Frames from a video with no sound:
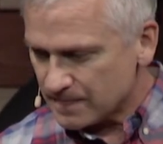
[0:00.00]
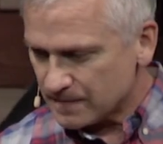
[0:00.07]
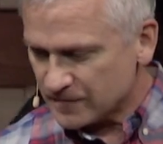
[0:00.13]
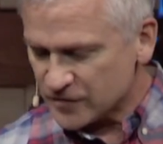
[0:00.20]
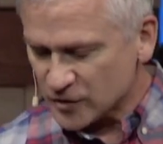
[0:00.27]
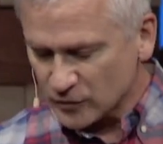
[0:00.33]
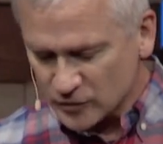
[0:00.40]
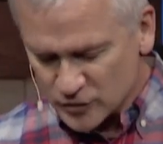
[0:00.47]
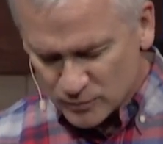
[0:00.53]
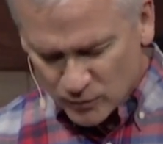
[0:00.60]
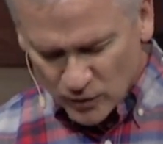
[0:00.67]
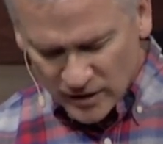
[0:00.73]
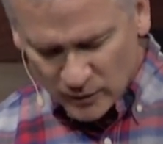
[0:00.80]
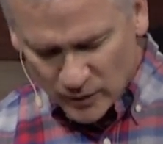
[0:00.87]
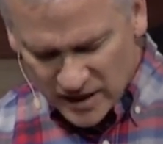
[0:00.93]
So this
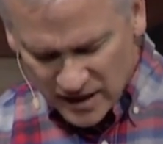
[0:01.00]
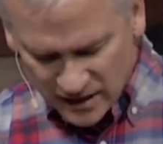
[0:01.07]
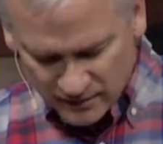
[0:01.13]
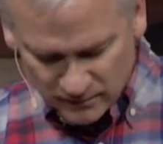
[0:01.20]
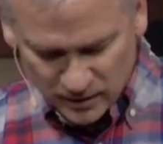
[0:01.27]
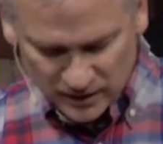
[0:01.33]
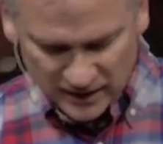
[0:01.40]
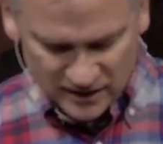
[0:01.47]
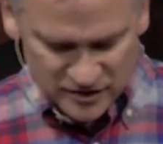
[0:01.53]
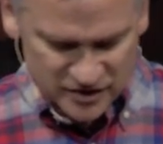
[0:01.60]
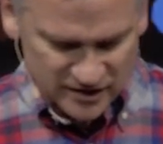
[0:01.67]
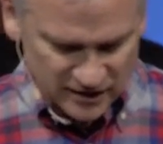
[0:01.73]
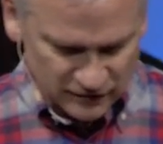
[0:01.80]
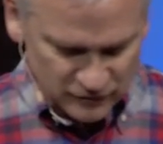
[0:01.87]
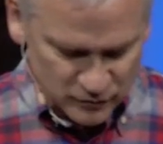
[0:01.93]
morning, we humble
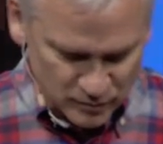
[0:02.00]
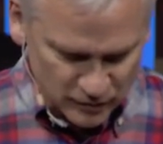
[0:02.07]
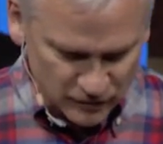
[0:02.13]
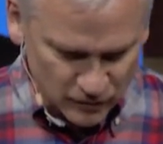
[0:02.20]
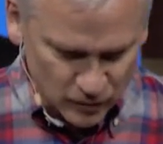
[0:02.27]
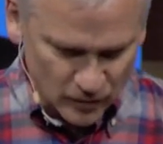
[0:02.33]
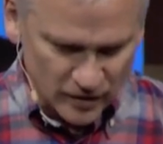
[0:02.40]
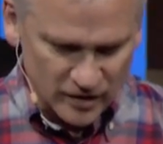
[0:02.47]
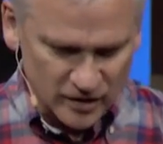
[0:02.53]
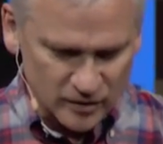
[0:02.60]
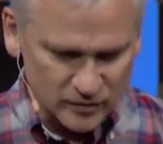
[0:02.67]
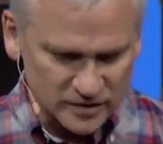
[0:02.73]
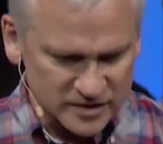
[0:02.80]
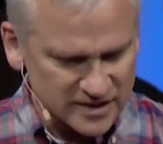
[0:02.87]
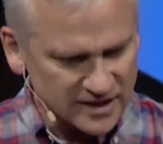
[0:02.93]
ourselves before you
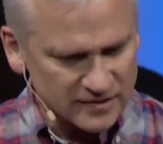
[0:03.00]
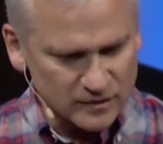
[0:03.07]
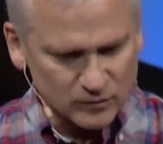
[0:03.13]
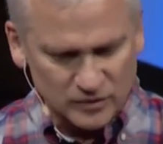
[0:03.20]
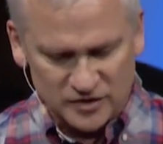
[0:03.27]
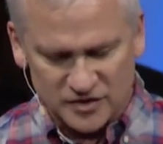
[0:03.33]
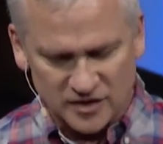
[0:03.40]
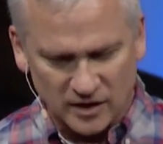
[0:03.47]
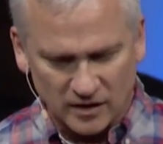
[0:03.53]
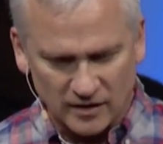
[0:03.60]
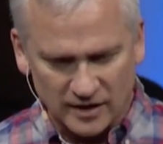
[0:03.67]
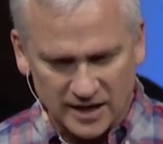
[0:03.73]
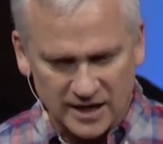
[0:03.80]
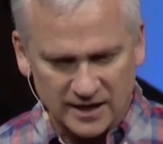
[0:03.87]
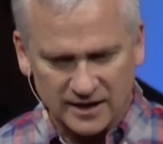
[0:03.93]
and say that we're
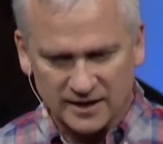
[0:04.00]
sorry.